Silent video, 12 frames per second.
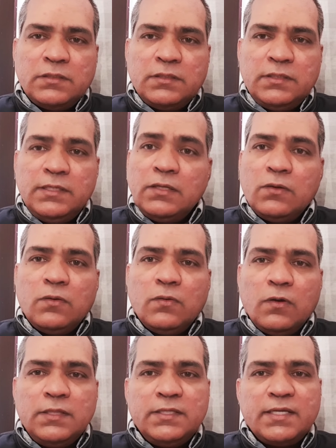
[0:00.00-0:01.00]
Heal
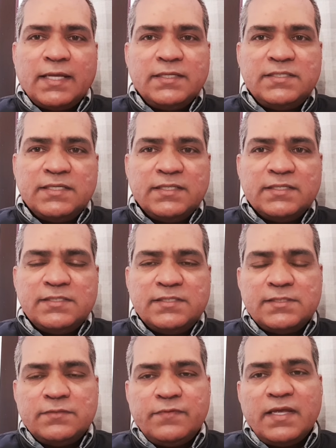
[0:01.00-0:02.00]
all their other sicknesses
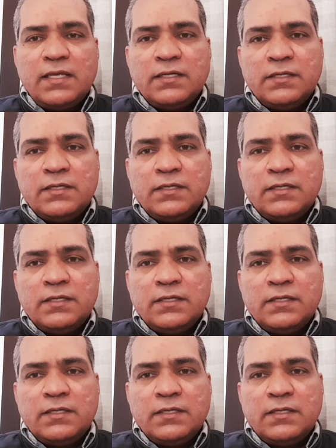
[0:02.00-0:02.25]
as well.